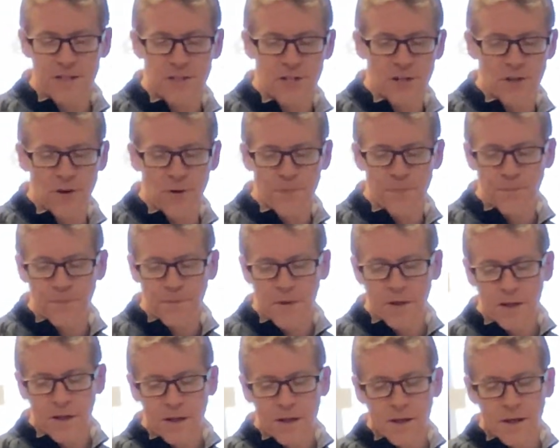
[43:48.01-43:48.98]
so
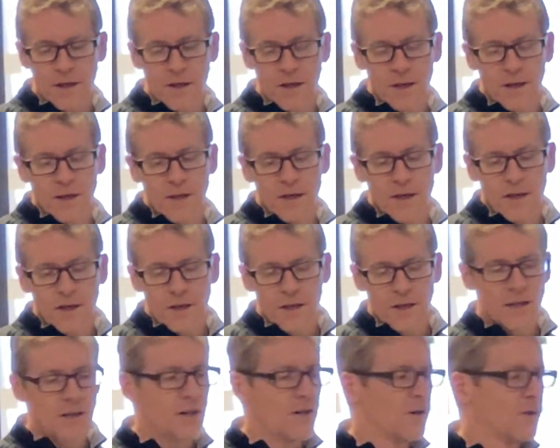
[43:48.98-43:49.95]

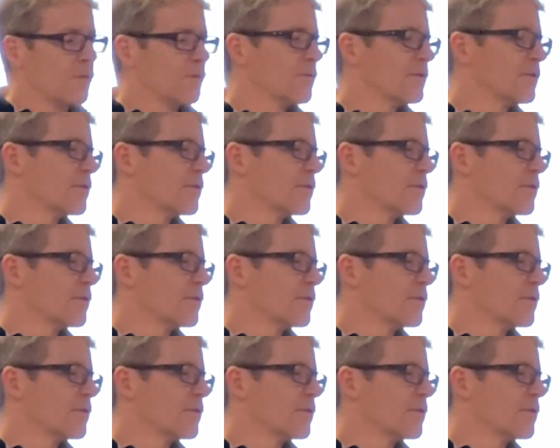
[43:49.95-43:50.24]
you know,